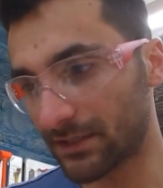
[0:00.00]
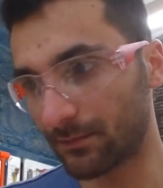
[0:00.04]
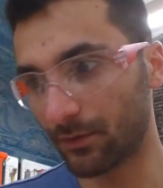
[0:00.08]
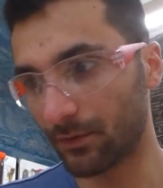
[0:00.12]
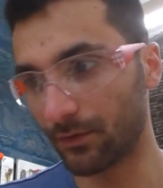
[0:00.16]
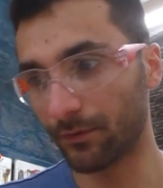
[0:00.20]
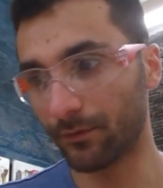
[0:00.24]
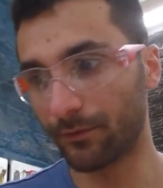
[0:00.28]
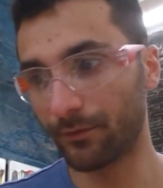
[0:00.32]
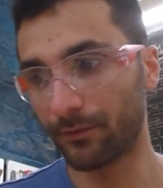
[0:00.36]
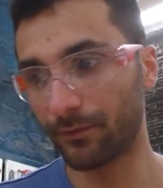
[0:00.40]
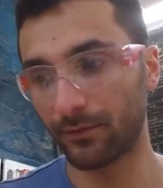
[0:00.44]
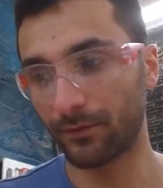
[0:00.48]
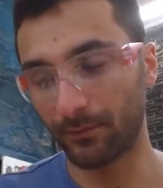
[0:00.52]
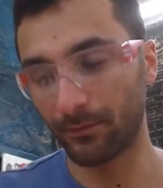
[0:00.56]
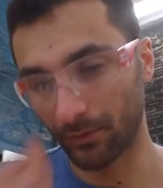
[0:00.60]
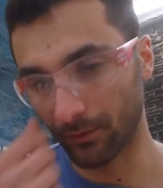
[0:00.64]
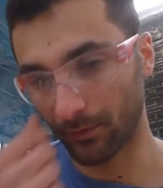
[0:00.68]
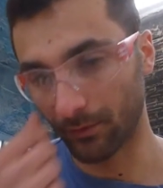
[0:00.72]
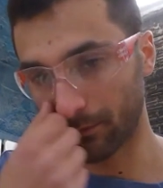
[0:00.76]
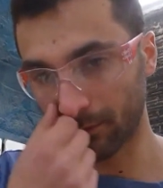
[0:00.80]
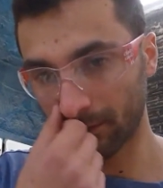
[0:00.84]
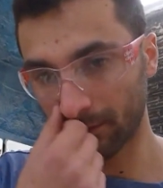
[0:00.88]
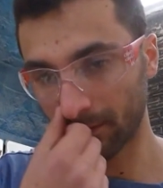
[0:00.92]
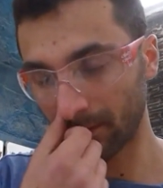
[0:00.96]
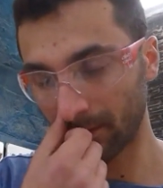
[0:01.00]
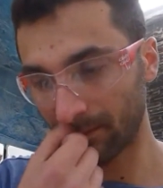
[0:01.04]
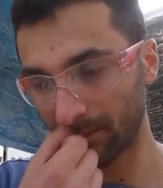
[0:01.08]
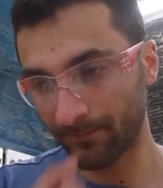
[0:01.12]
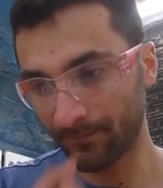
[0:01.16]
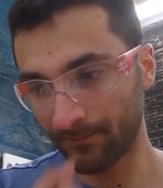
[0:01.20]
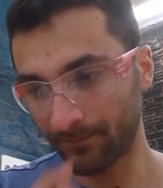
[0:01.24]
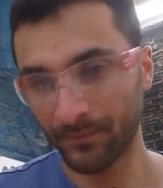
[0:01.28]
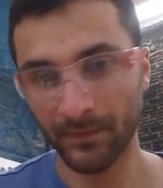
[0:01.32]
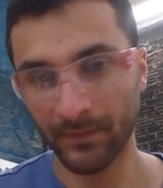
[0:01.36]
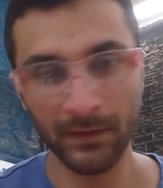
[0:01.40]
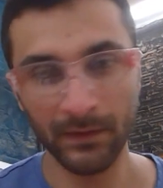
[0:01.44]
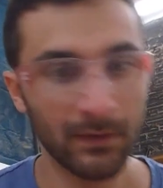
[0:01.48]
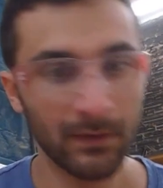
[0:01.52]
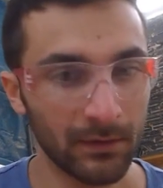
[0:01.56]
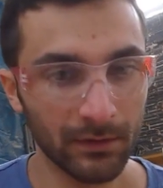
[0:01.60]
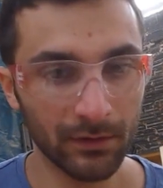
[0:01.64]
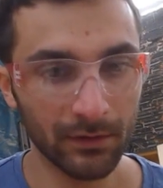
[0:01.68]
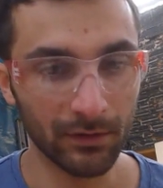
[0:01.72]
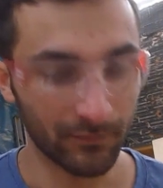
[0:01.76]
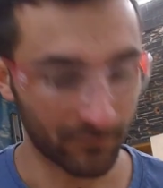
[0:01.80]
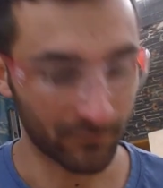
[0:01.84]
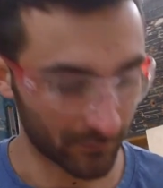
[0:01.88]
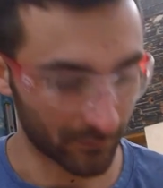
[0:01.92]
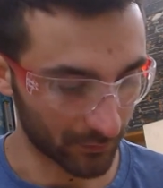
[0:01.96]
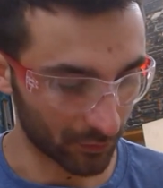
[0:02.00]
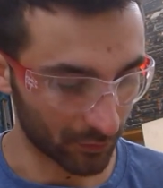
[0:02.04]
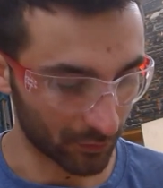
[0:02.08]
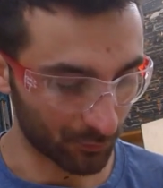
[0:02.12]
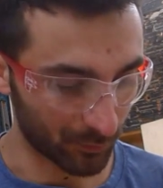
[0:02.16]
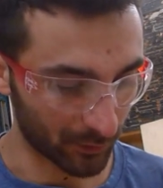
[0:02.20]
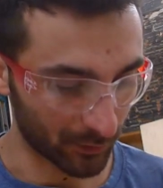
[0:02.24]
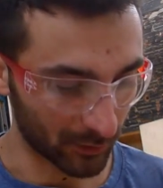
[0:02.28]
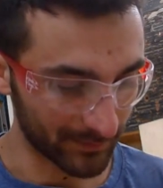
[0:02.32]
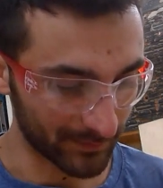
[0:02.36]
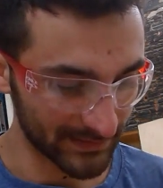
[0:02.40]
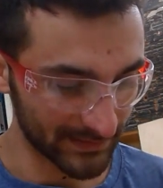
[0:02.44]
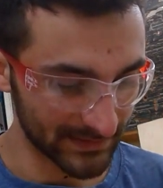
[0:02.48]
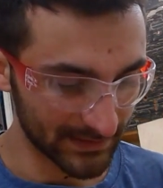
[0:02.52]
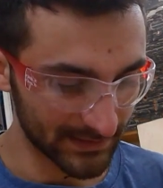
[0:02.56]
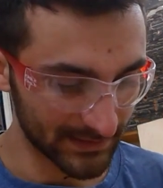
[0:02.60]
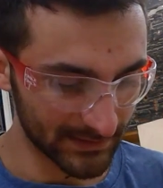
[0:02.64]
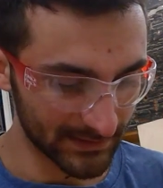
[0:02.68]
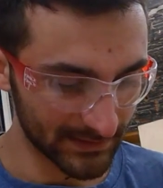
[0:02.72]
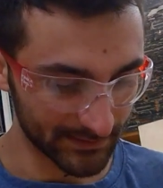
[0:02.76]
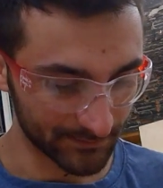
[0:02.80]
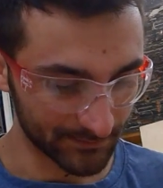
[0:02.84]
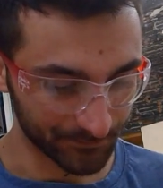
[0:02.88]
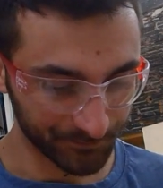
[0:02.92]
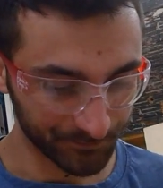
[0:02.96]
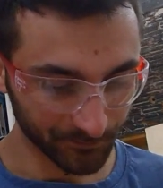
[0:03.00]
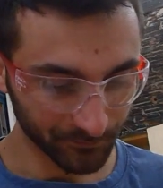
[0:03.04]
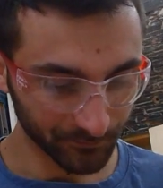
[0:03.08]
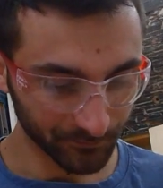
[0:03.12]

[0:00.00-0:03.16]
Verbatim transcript: They're both good for their own purposes.